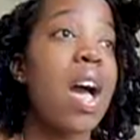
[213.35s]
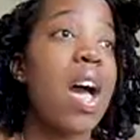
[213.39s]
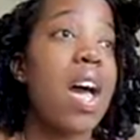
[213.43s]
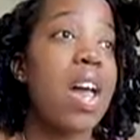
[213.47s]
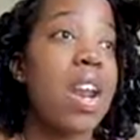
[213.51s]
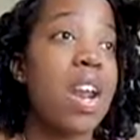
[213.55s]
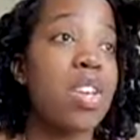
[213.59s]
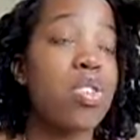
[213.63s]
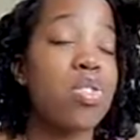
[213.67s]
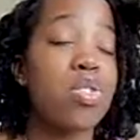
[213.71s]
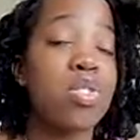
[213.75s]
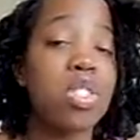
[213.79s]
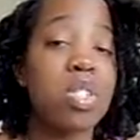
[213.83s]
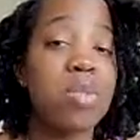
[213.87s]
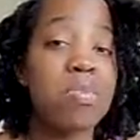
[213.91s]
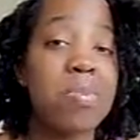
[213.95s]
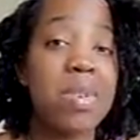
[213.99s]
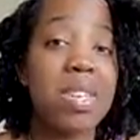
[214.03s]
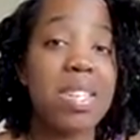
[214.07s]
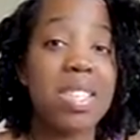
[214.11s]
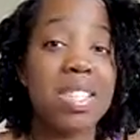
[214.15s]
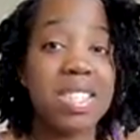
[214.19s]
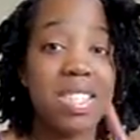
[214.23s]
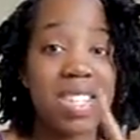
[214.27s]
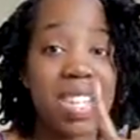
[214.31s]
And I used to
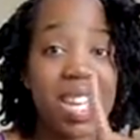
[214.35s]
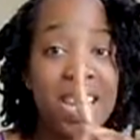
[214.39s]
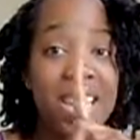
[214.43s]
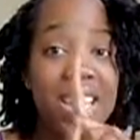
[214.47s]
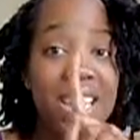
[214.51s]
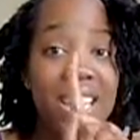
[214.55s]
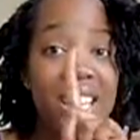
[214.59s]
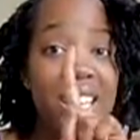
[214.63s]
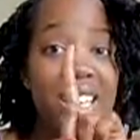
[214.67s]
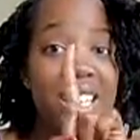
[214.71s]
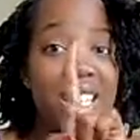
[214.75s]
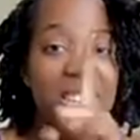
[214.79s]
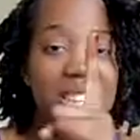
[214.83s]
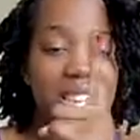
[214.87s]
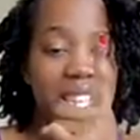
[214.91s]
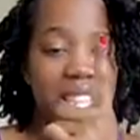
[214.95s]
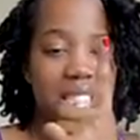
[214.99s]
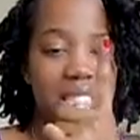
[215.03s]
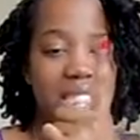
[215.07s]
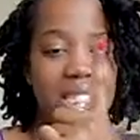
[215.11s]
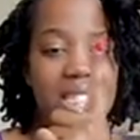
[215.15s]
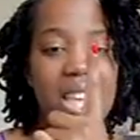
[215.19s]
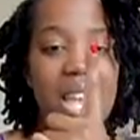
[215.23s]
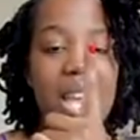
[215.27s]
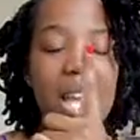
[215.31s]
be thick,
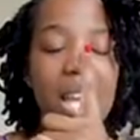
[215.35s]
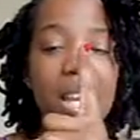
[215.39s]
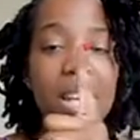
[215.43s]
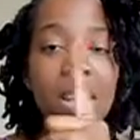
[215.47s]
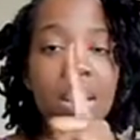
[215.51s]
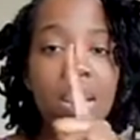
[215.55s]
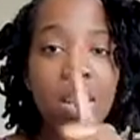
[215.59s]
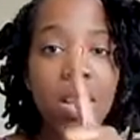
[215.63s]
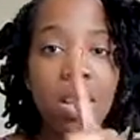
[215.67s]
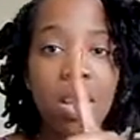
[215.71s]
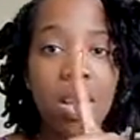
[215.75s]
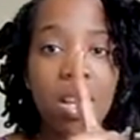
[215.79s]
thin,